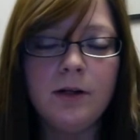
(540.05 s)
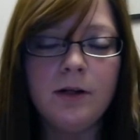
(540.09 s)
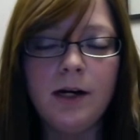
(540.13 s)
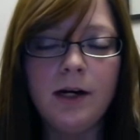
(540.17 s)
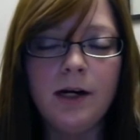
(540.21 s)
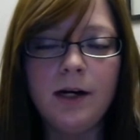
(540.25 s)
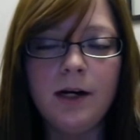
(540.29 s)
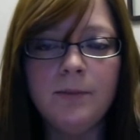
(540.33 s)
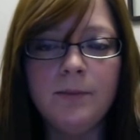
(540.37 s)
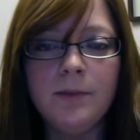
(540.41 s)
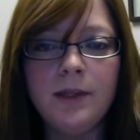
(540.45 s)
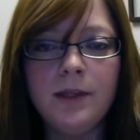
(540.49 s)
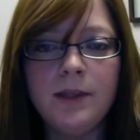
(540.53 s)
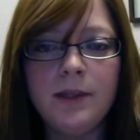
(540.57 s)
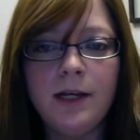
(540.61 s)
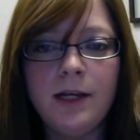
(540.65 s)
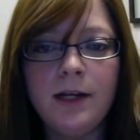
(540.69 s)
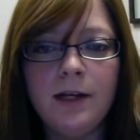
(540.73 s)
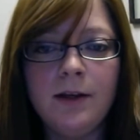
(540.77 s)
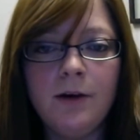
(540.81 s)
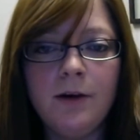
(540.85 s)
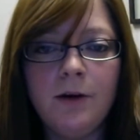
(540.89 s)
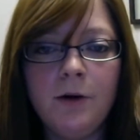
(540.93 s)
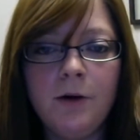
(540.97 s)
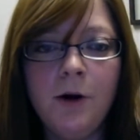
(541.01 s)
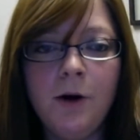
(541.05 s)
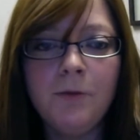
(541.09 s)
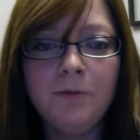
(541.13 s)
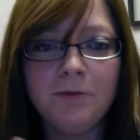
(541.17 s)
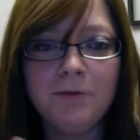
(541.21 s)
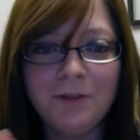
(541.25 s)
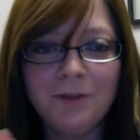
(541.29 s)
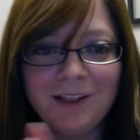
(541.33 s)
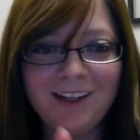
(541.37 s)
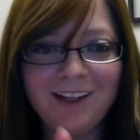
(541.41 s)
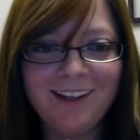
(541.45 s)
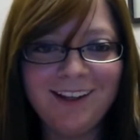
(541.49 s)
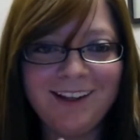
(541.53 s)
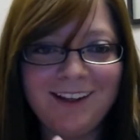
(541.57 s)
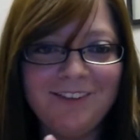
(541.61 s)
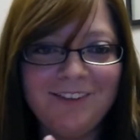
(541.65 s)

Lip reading: and then hopefully,